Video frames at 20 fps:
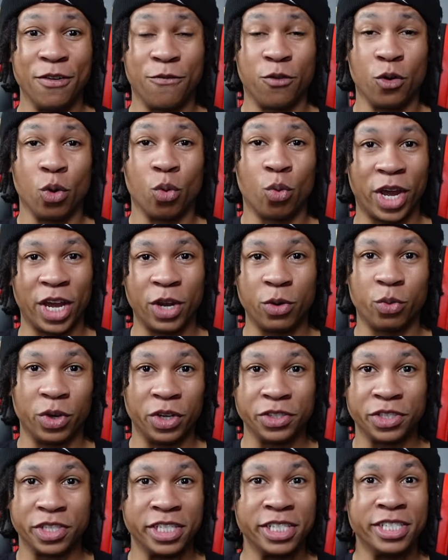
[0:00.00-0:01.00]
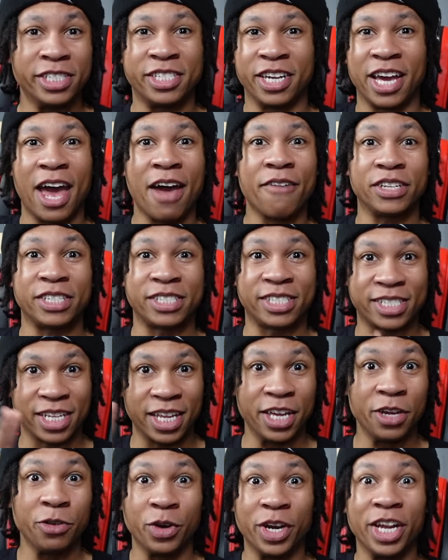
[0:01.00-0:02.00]
for Wade Wilson to have a
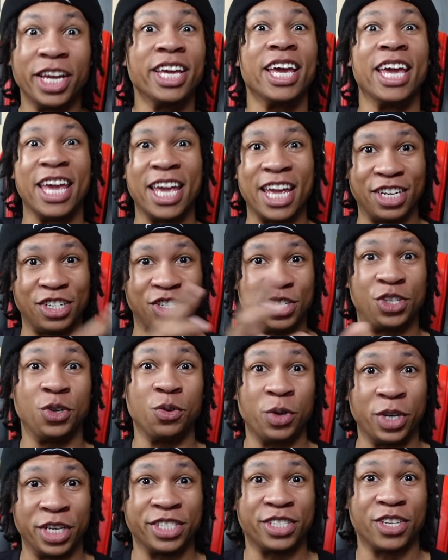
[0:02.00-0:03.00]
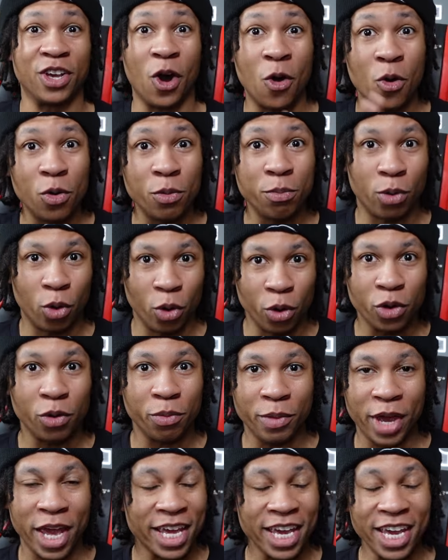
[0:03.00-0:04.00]
sling ring and do his own portal
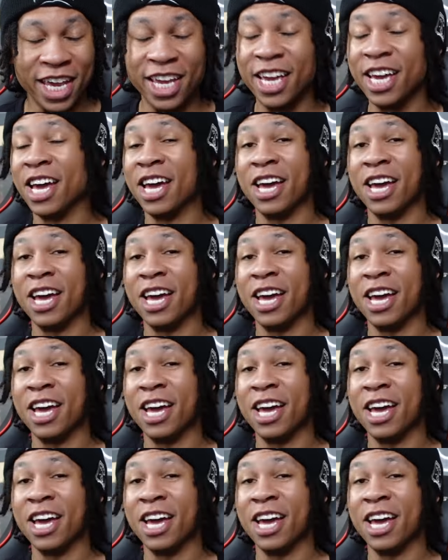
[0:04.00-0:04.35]
making?